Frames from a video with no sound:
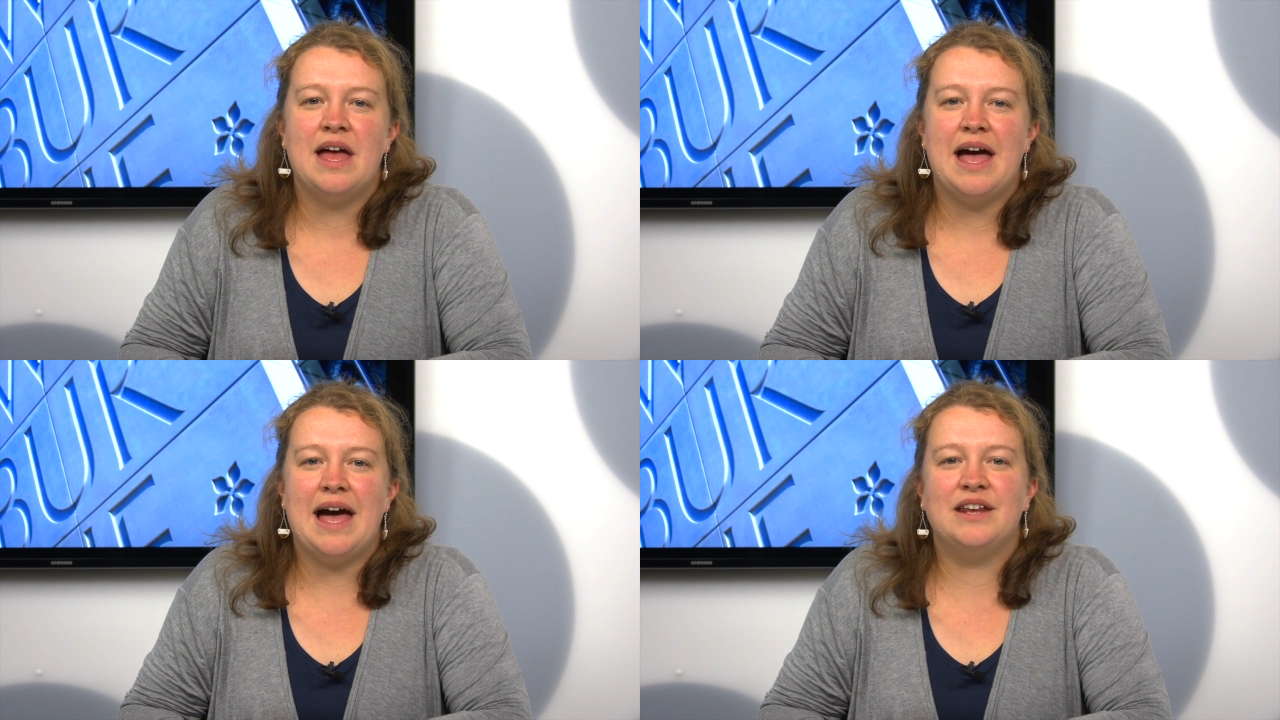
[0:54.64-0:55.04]

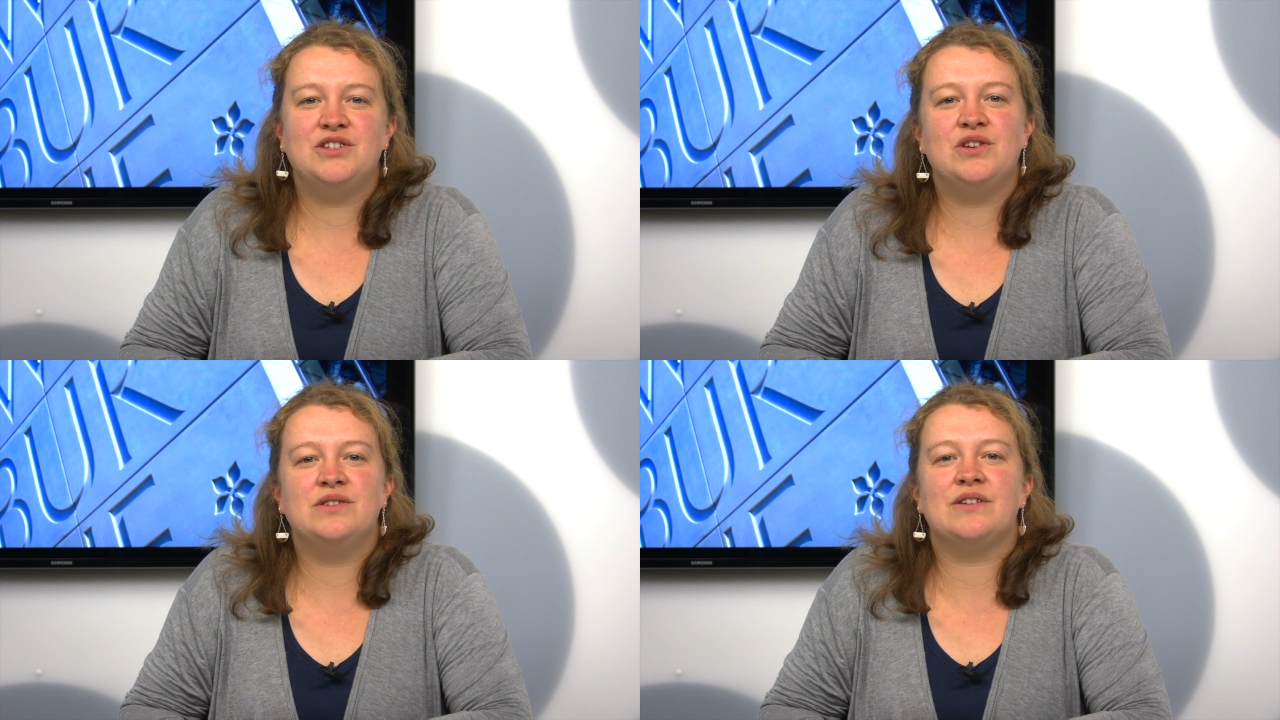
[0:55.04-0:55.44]

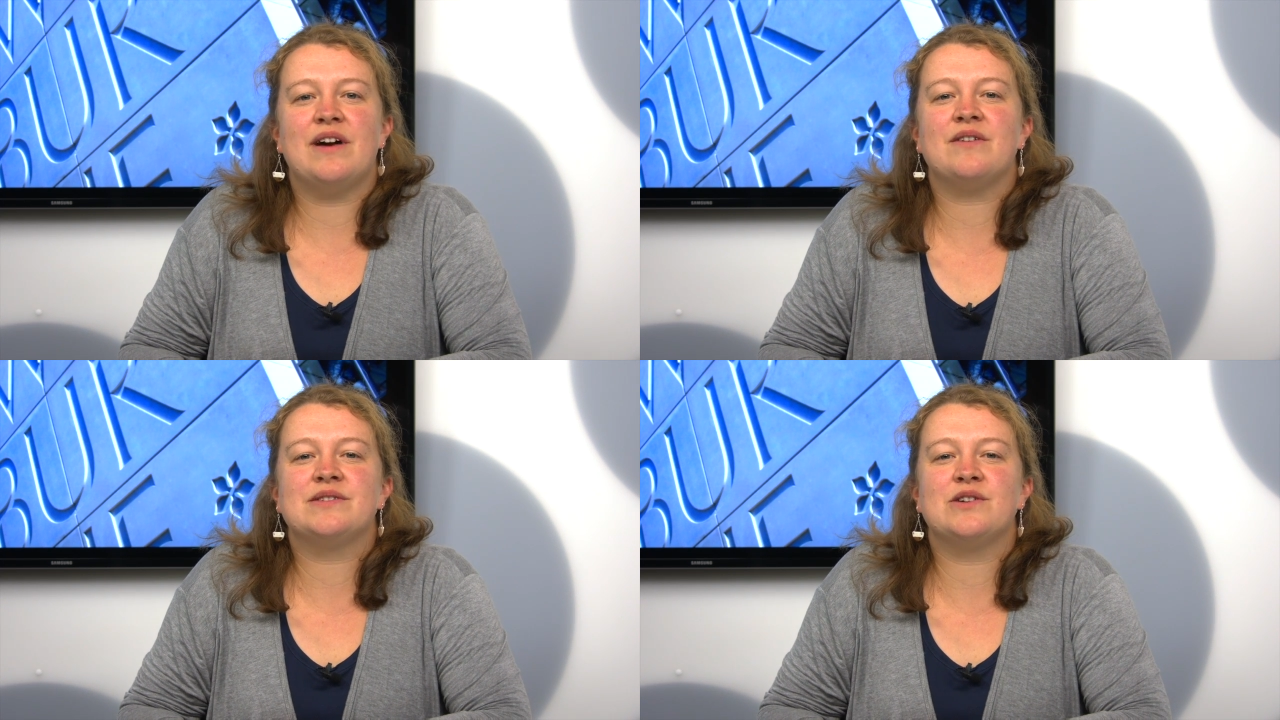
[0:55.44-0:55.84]
Attitudes are
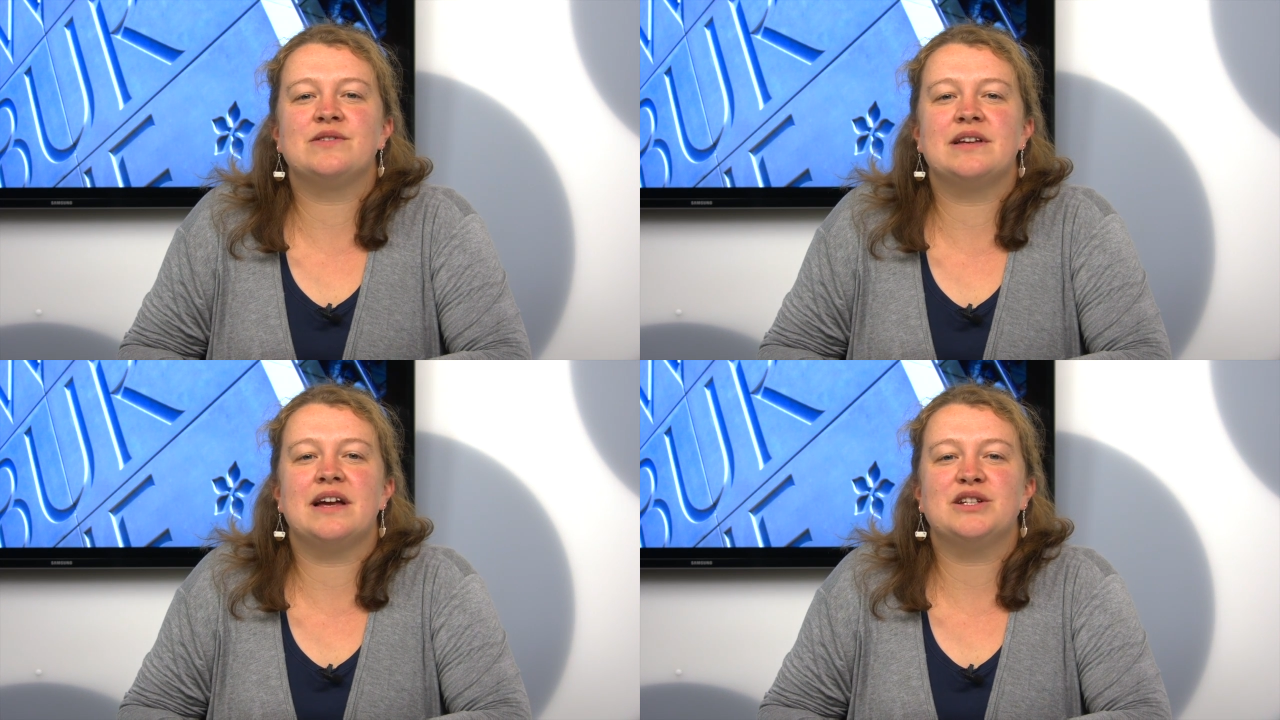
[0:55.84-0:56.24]
our
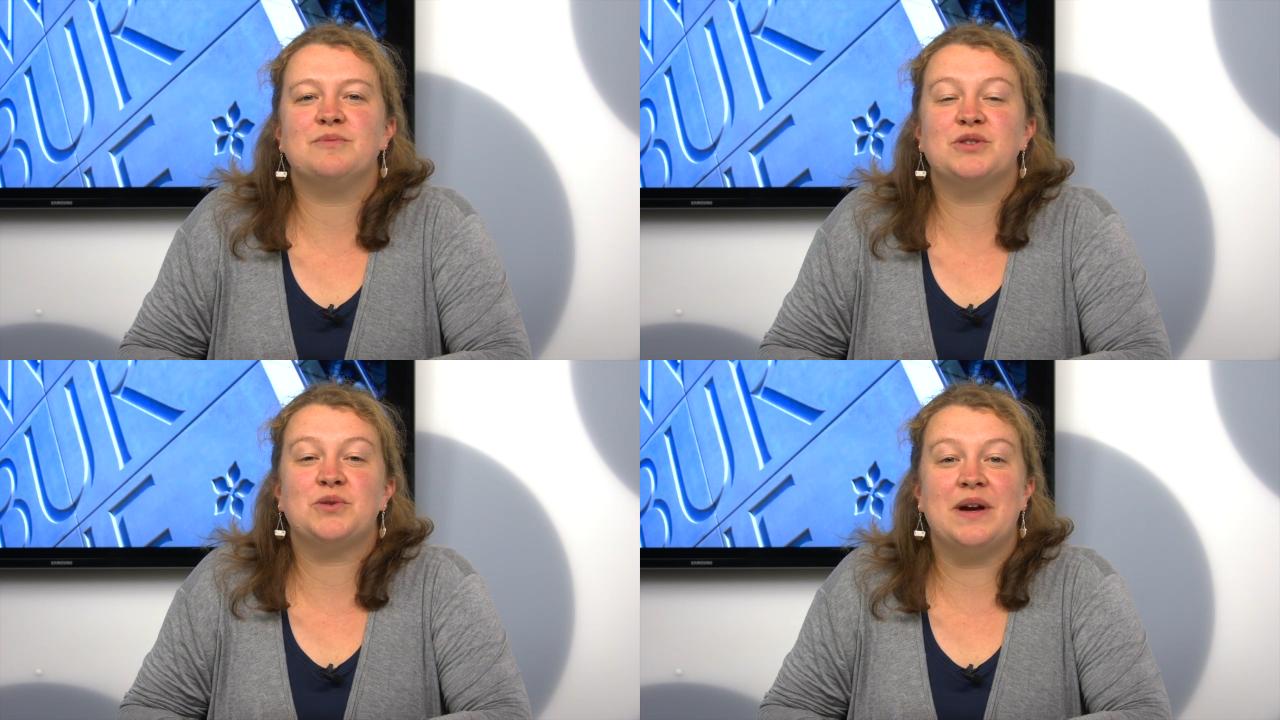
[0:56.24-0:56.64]
association
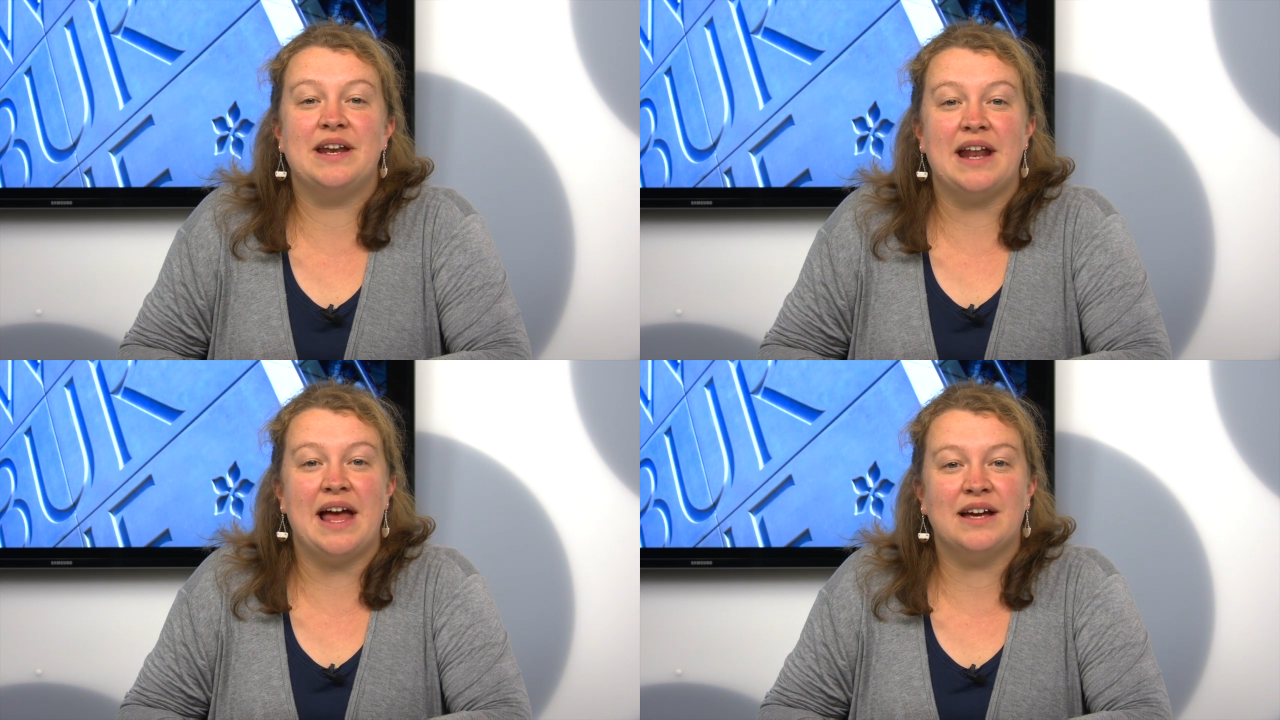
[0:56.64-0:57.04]
between
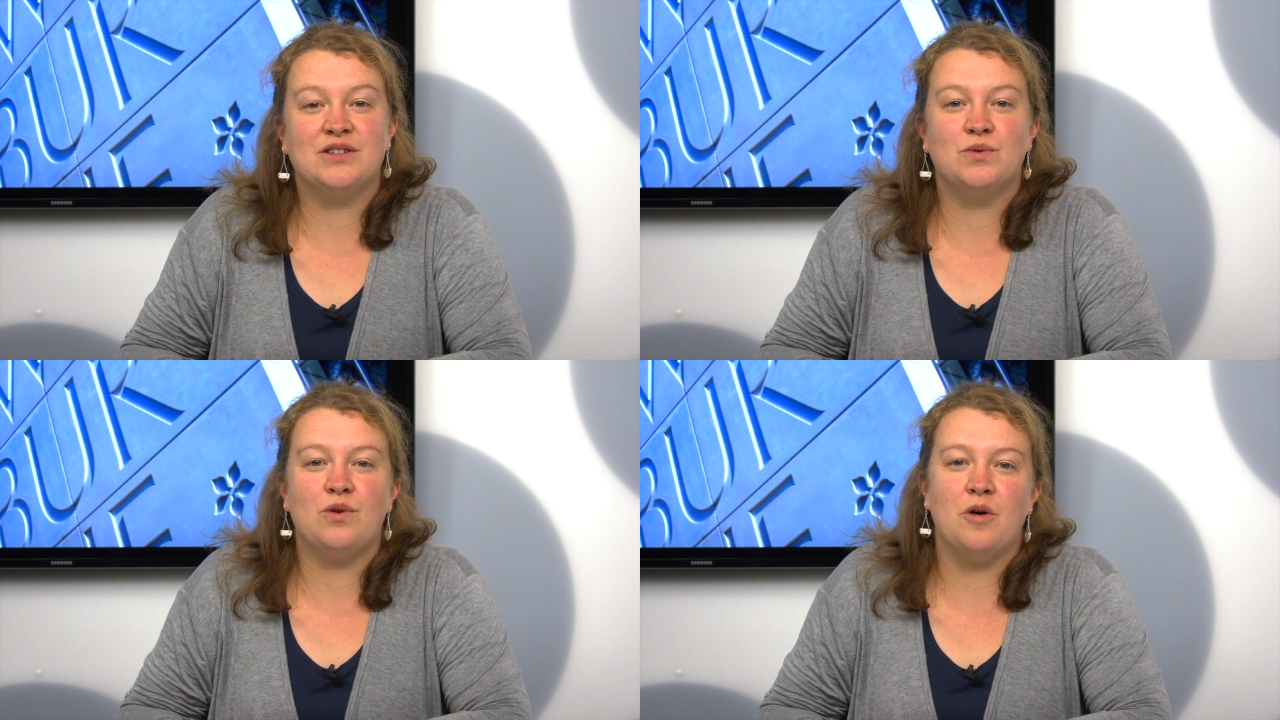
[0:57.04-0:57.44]
an act
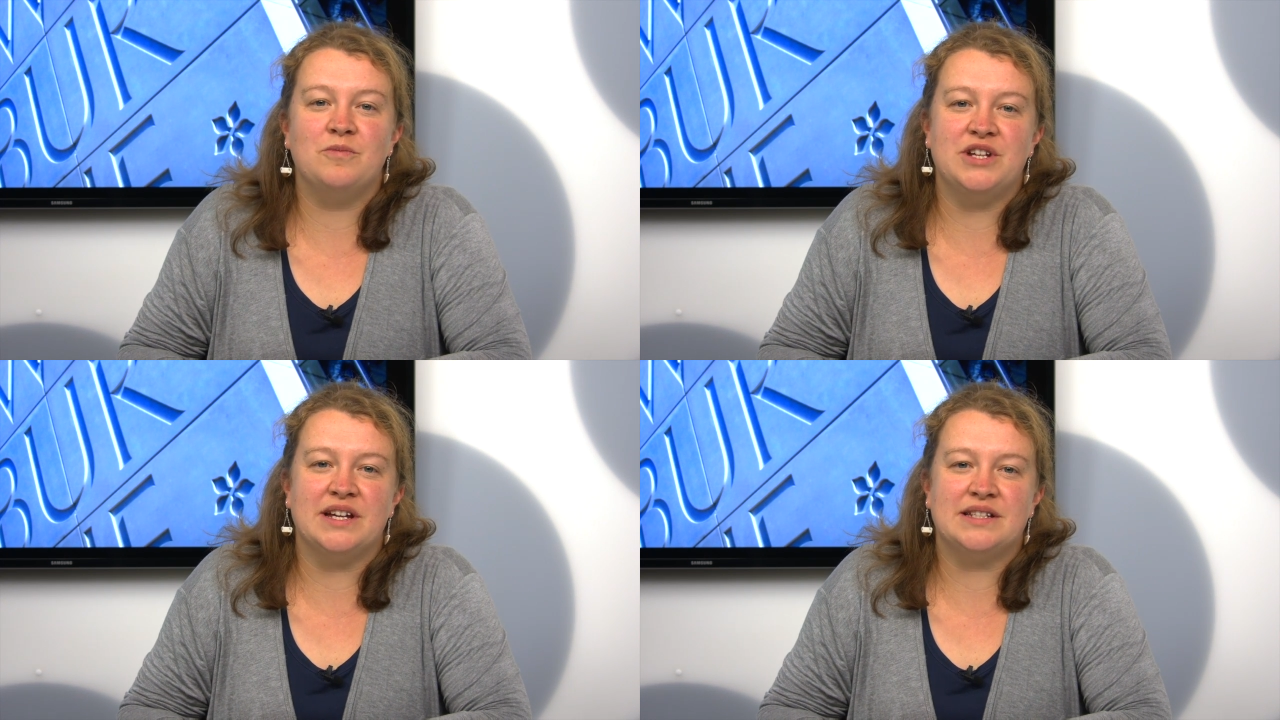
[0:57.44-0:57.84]
or
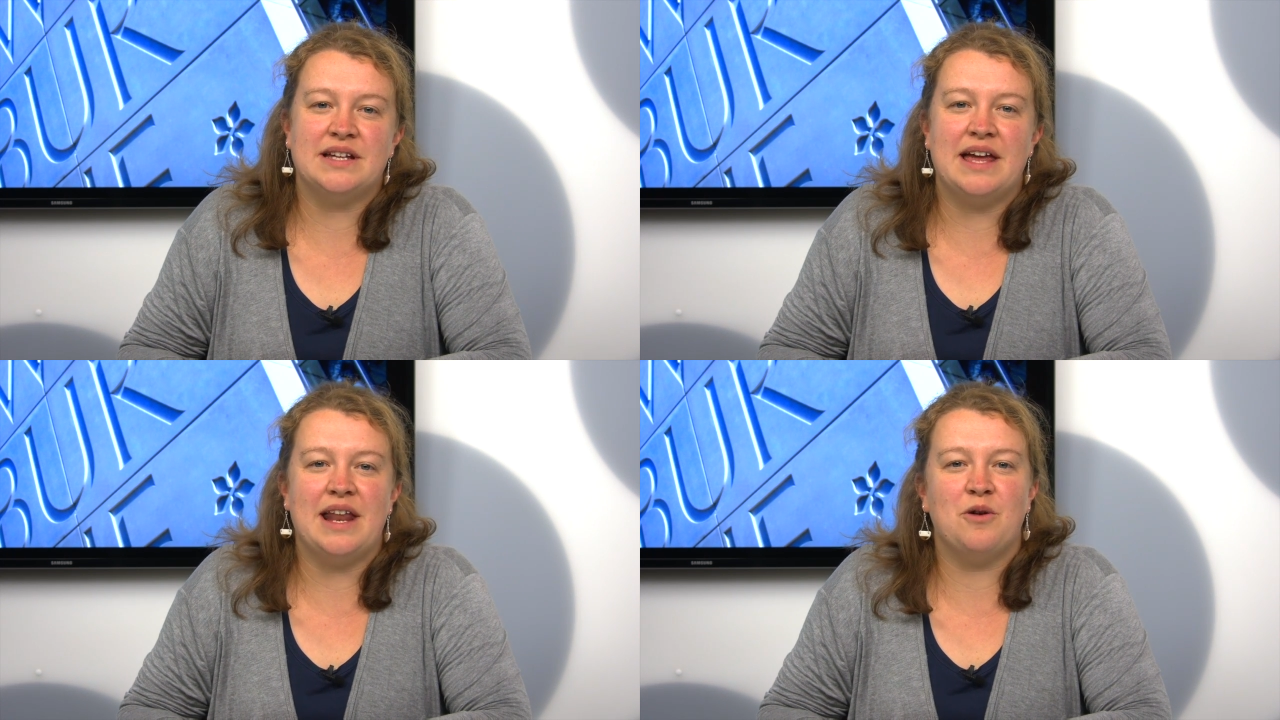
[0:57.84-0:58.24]
object
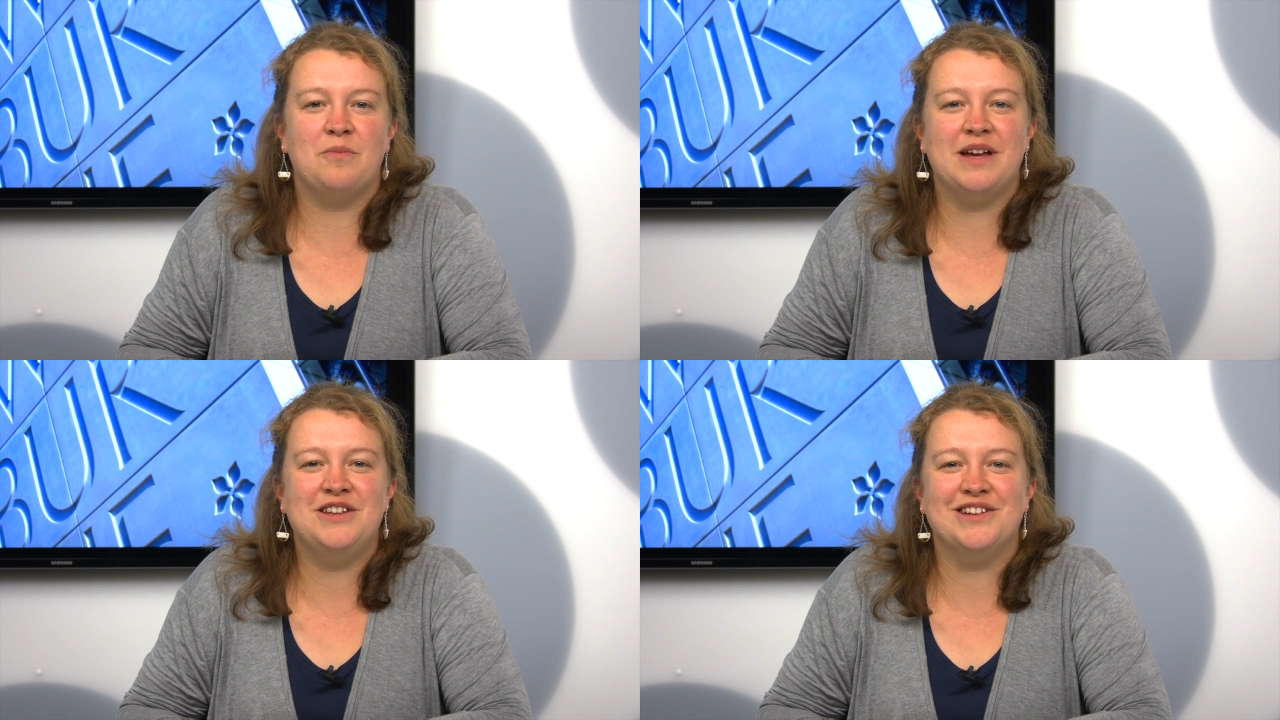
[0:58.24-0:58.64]
and our
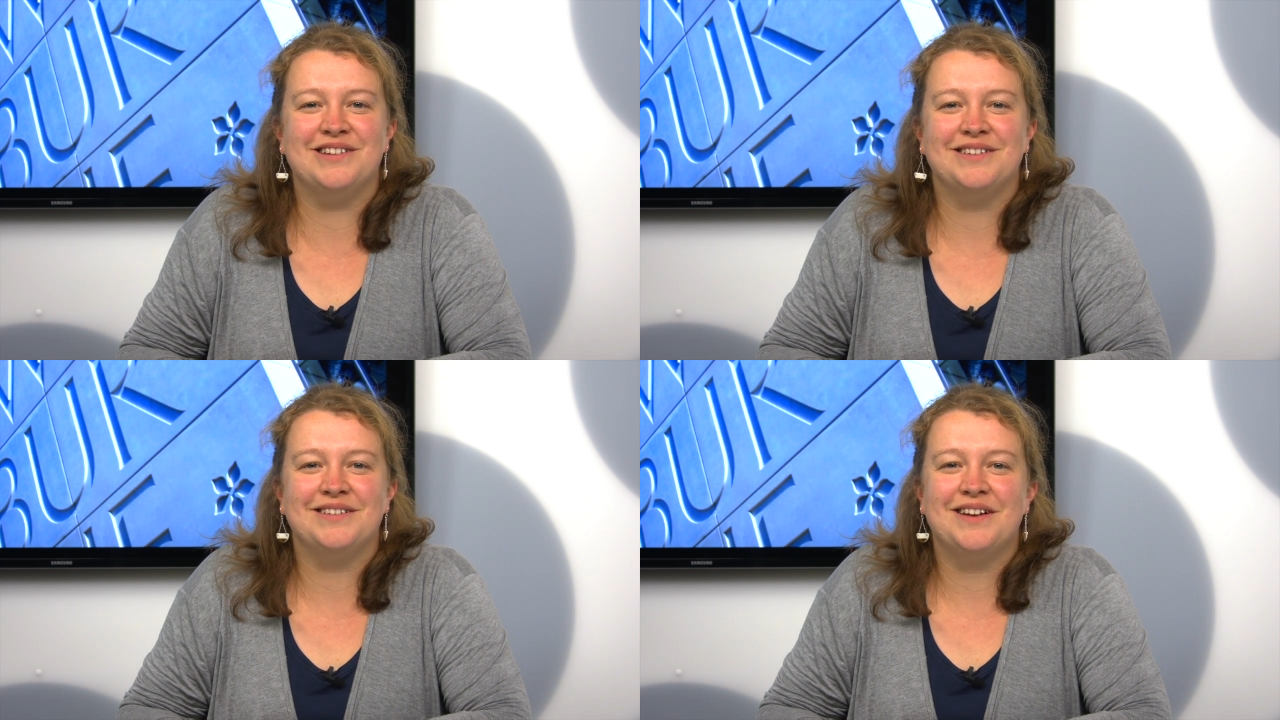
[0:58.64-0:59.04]
opinion.